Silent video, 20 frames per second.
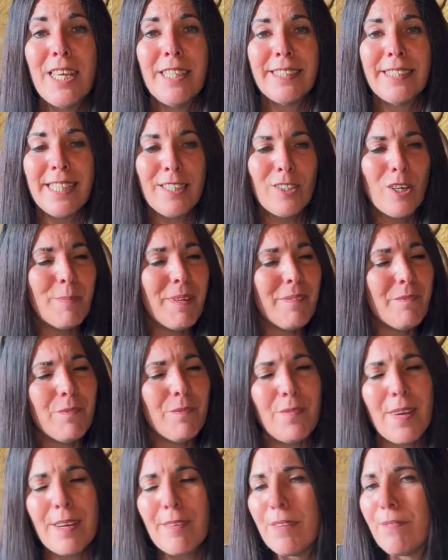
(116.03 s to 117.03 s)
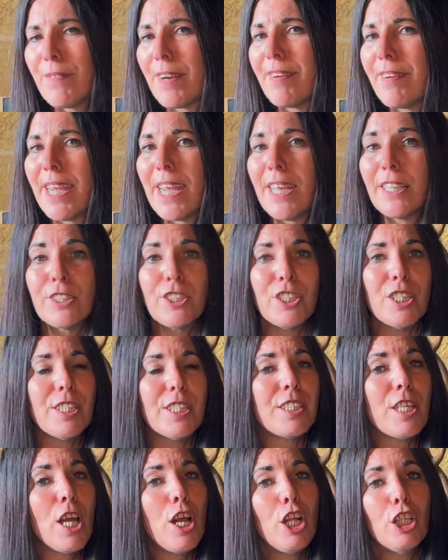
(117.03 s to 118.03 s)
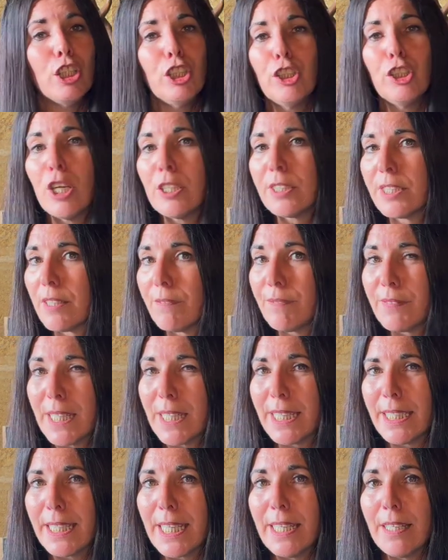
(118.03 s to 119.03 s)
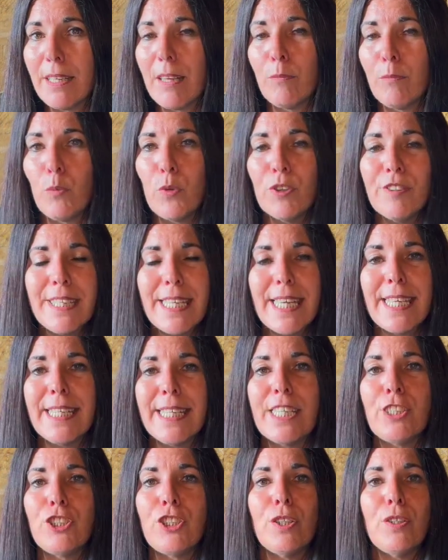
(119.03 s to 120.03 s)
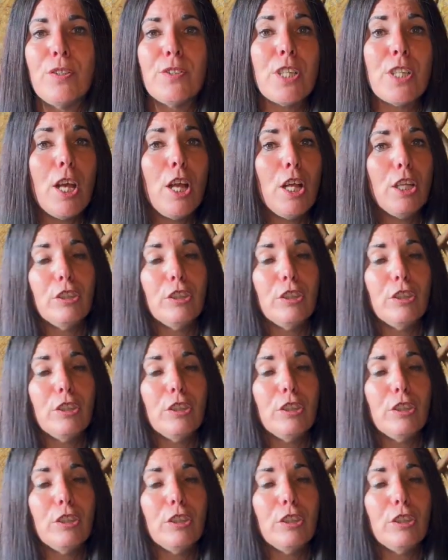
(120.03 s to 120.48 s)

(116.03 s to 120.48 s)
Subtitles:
They come in very, very anxious, lots of thinking, worrying issues,